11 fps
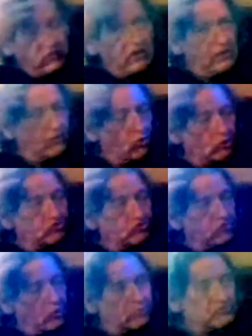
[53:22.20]
Of course, our
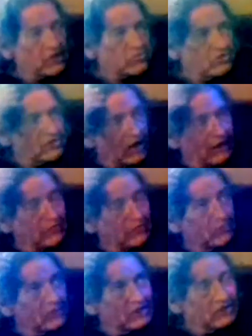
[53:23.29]
perception of time
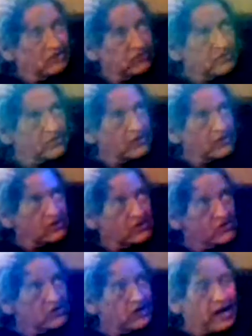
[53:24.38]
is
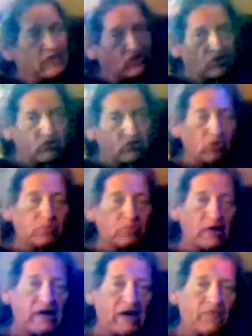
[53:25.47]
gauge controlled by
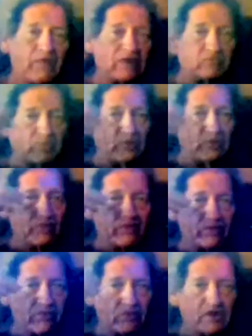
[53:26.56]
how fast we're moving
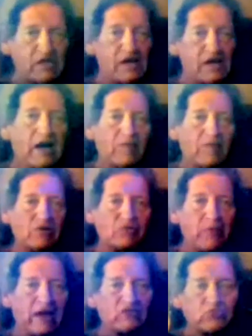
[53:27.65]
through it, how much
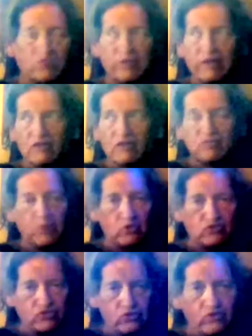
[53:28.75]
mass we're being exposed
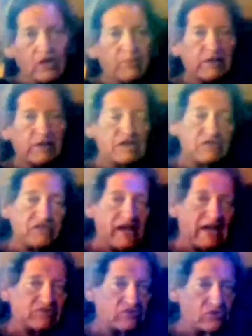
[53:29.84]
to, because it has
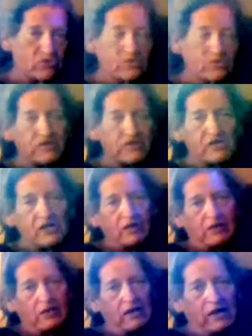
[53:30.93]
to do with
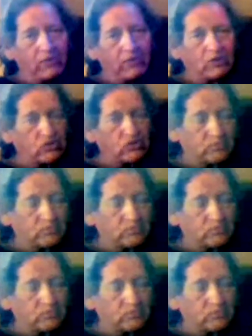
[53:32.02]
how much